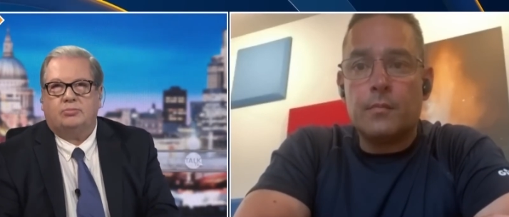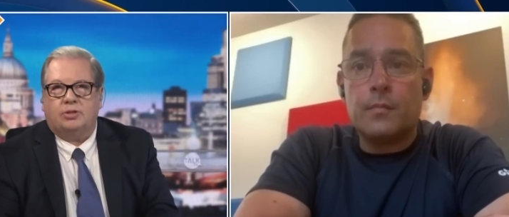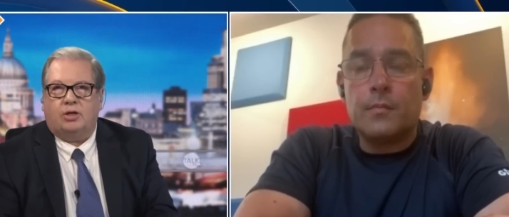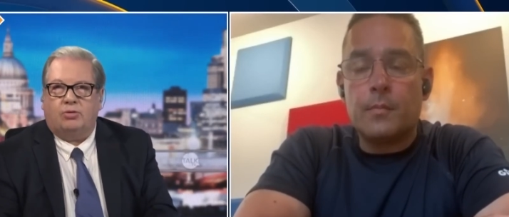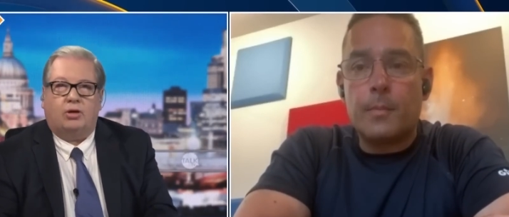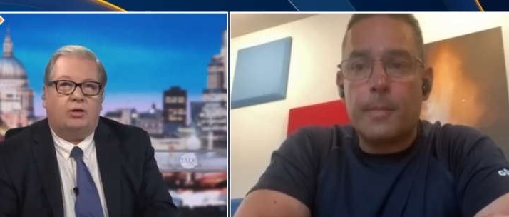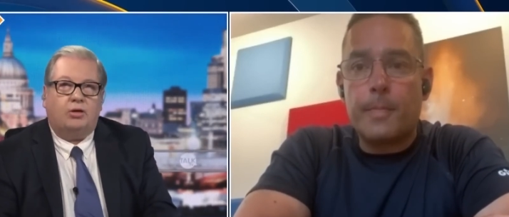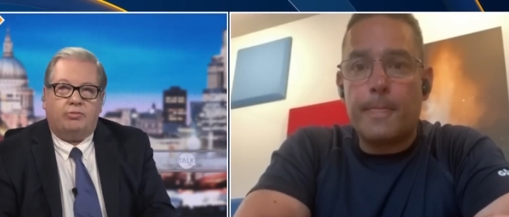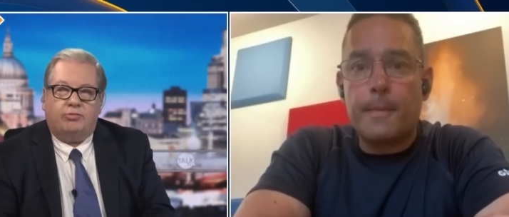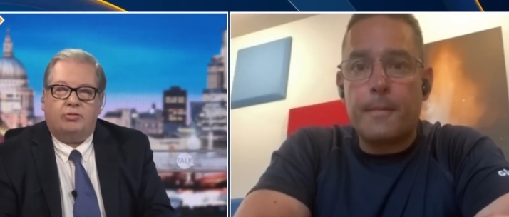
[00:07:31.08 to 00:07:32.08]
Speaker 1: you know
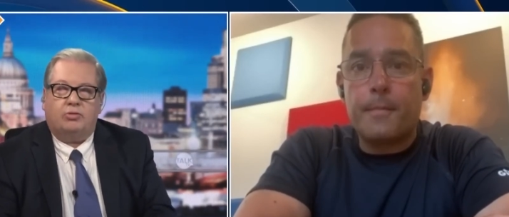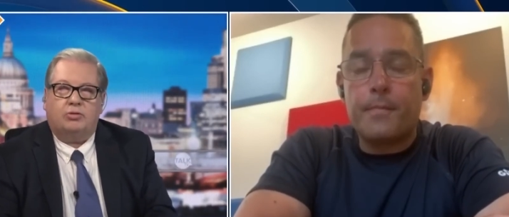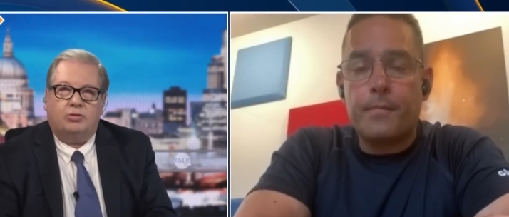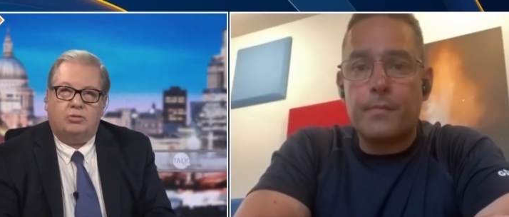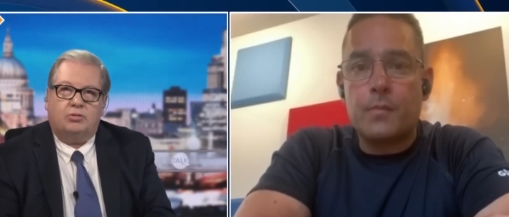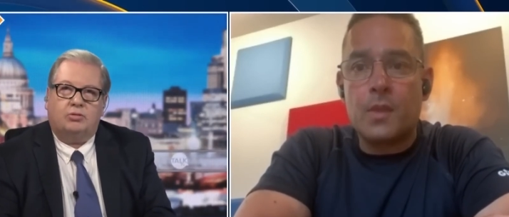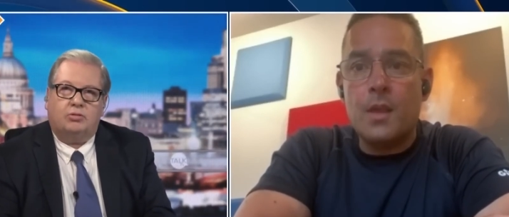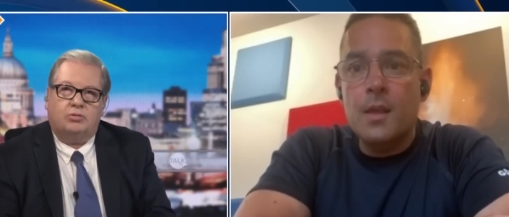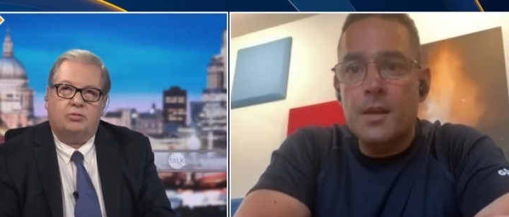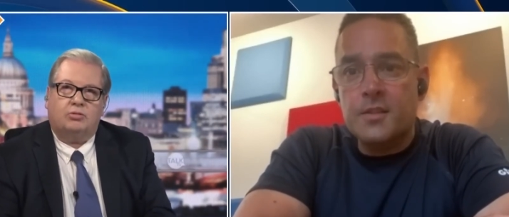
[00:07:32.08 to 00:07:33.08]
alive?
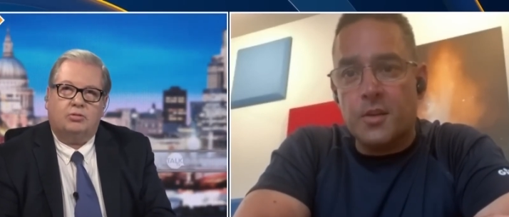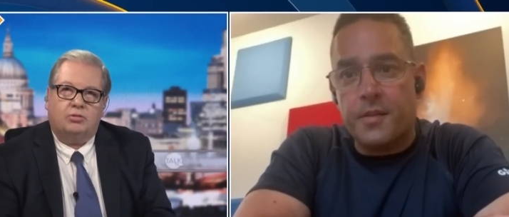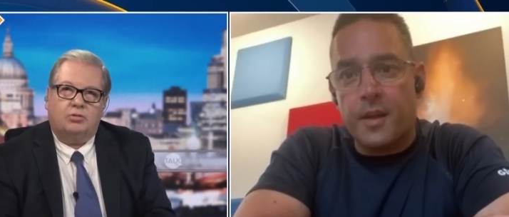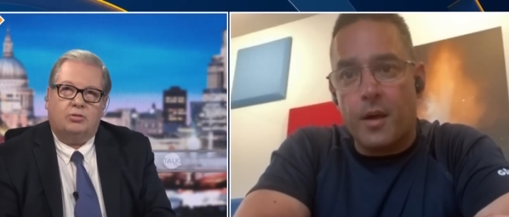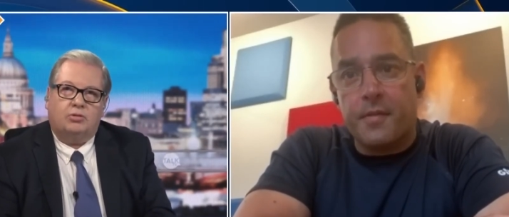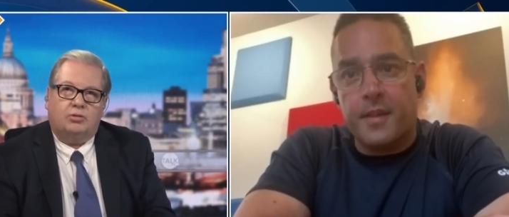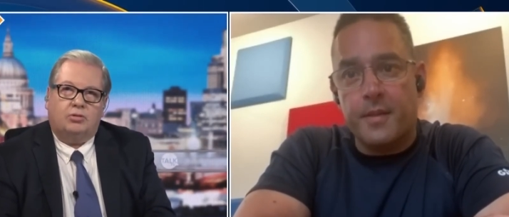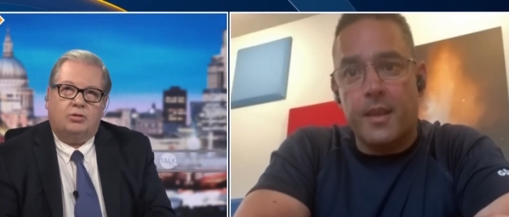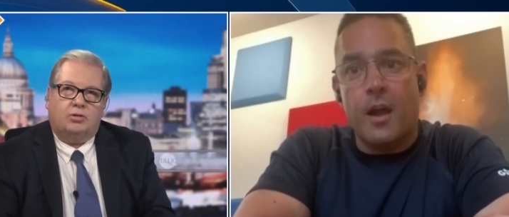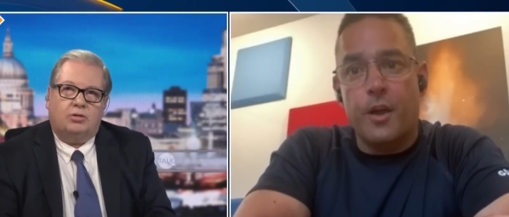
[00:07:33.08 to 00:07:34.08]
Speaker 2: So I think
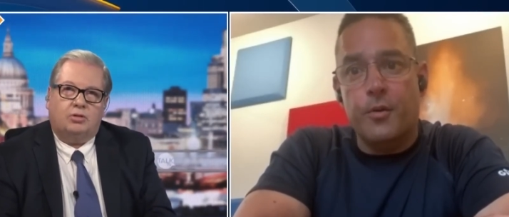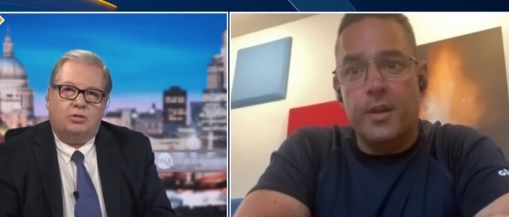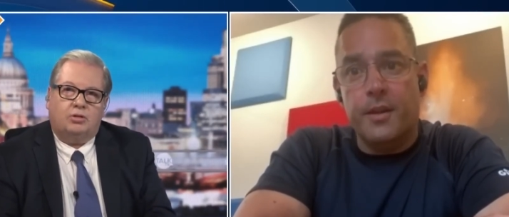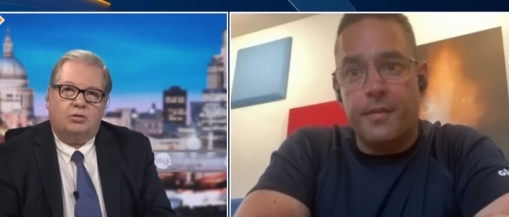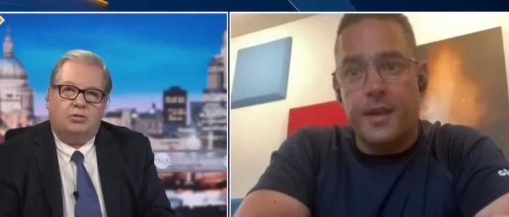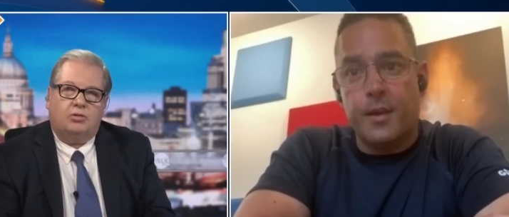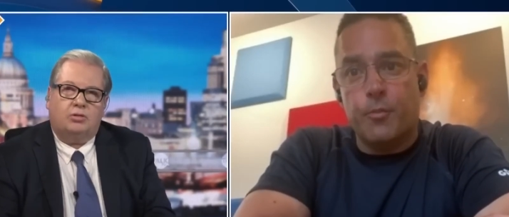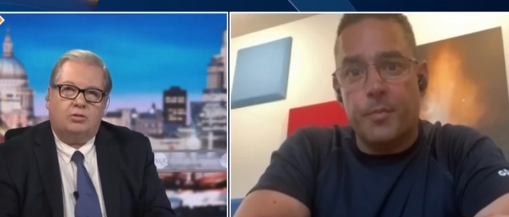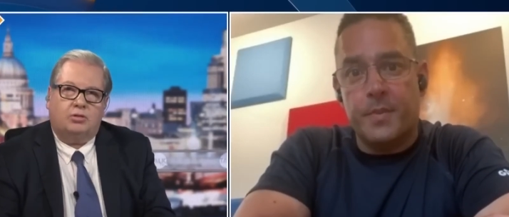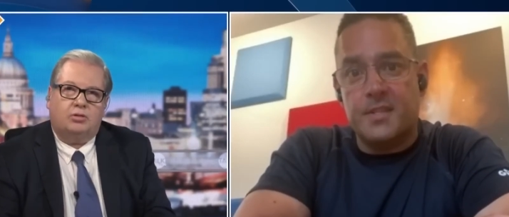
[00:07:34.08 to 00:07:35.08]
I think the only
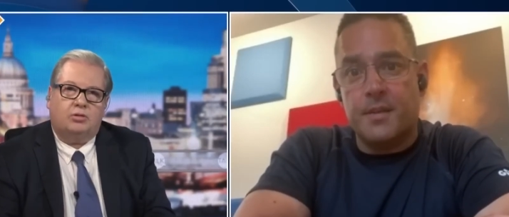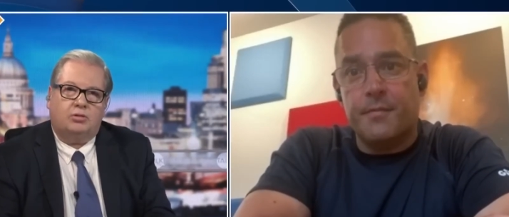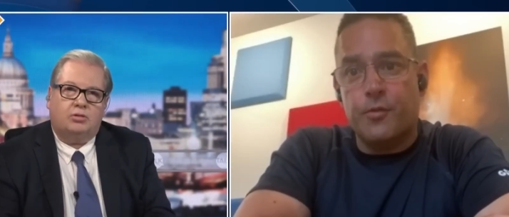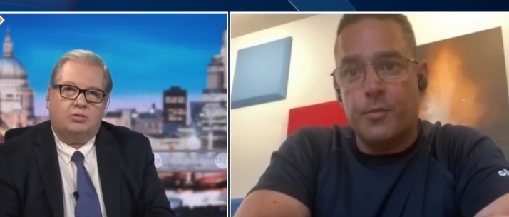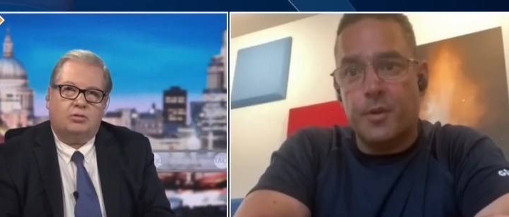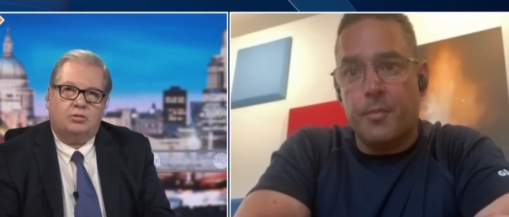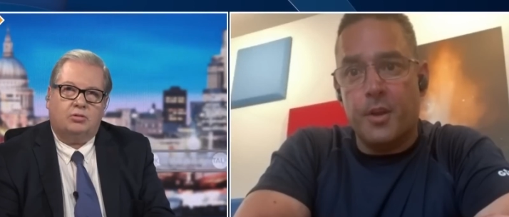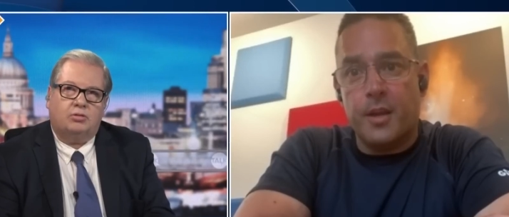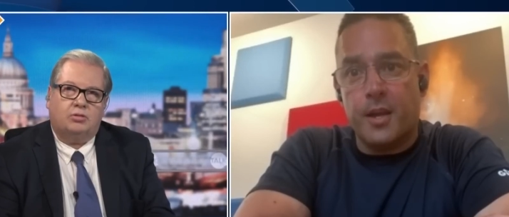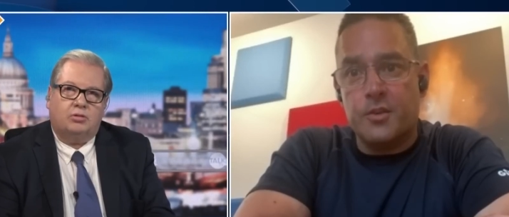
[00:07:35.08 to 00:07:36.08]
thing would be some form
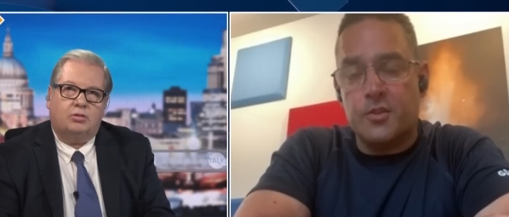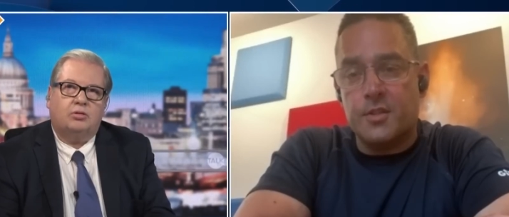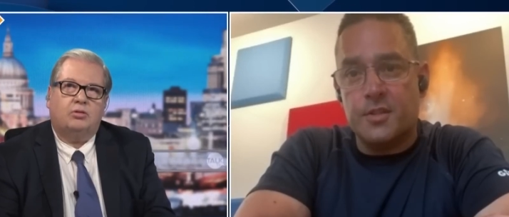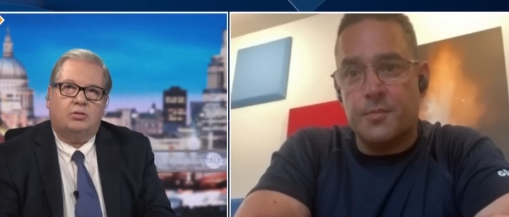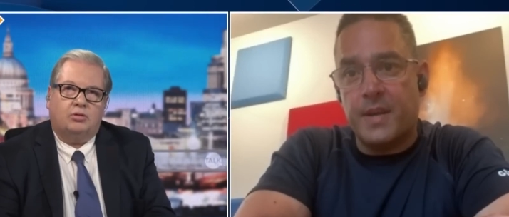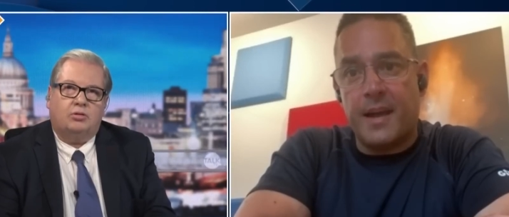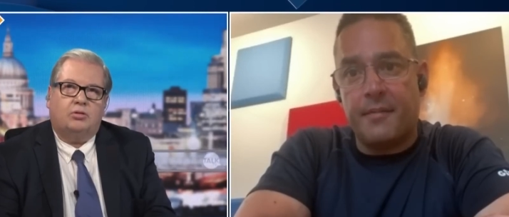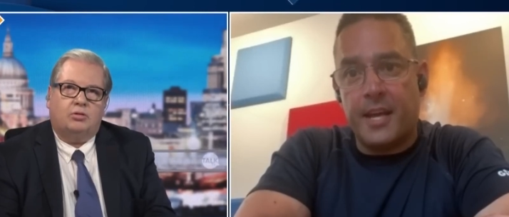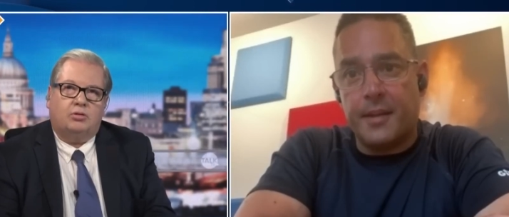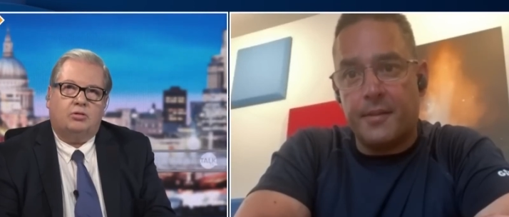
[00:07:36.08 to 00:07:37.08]
of communications, and
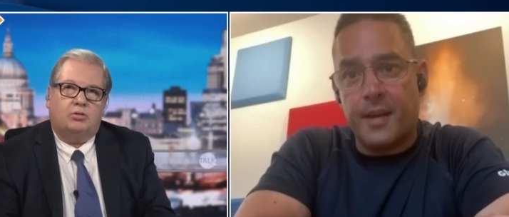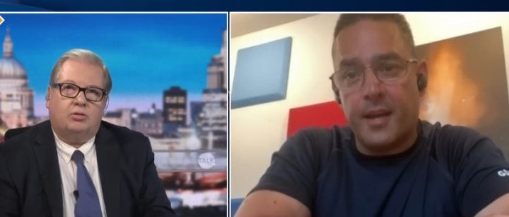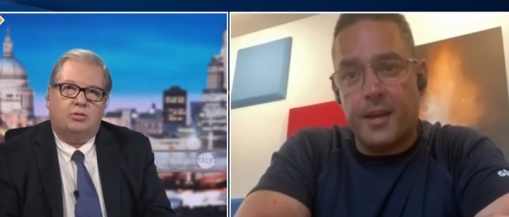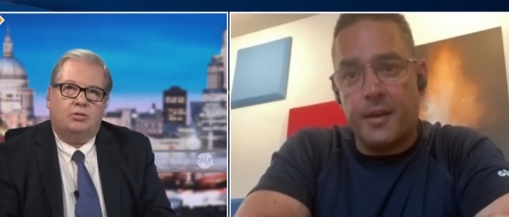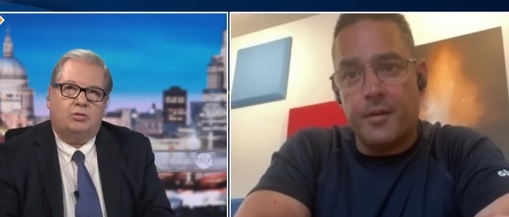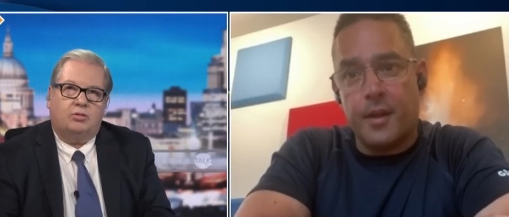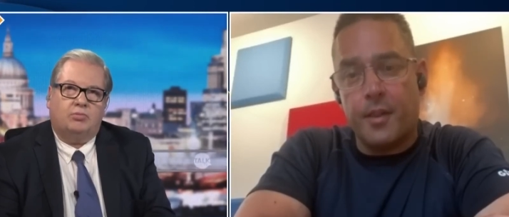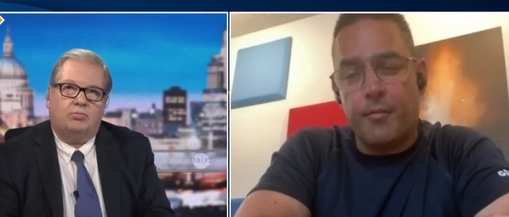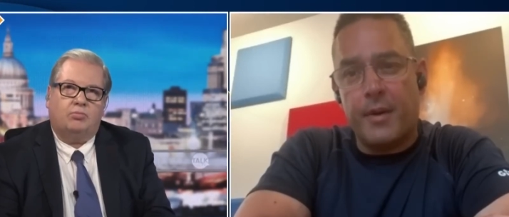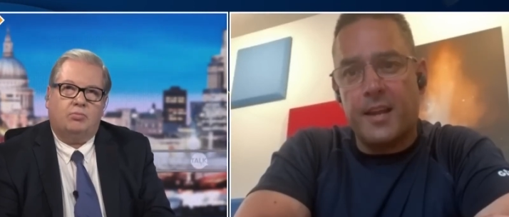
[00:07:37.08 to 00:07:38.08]
we haven't had that.
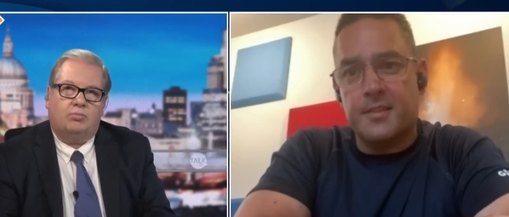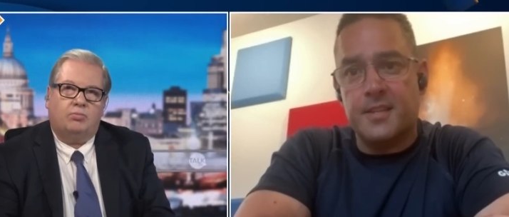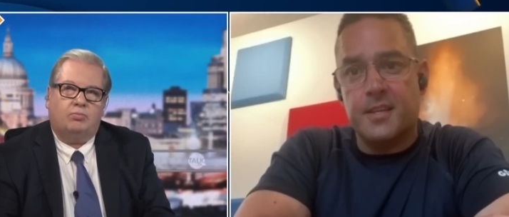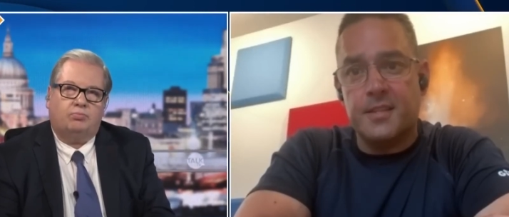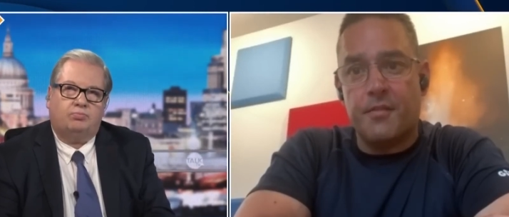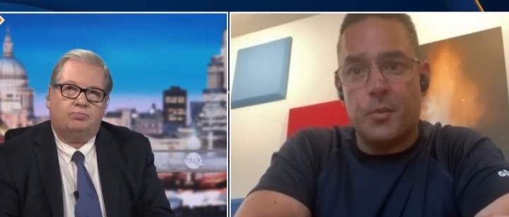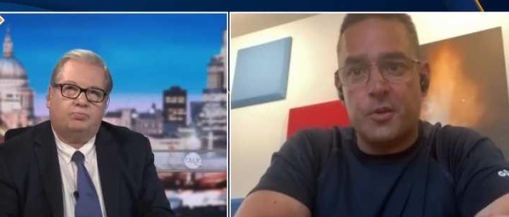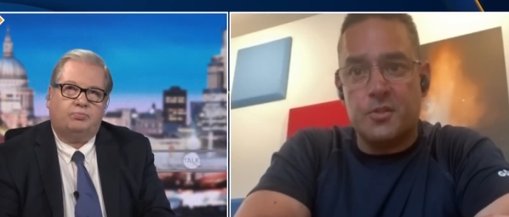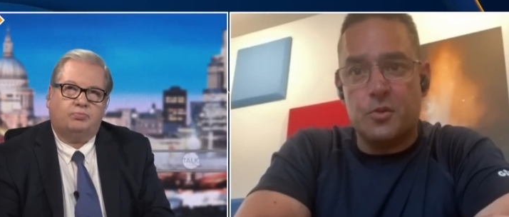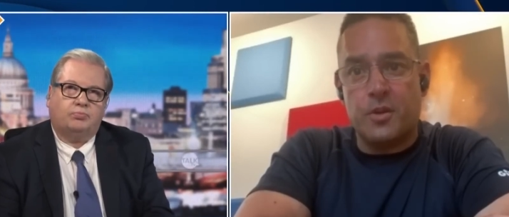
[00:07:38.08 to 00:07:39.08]
And, mm. and the reality is,
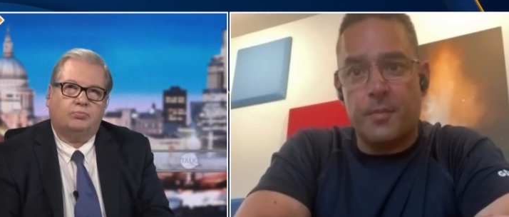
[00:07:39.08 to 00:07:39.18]
everybody's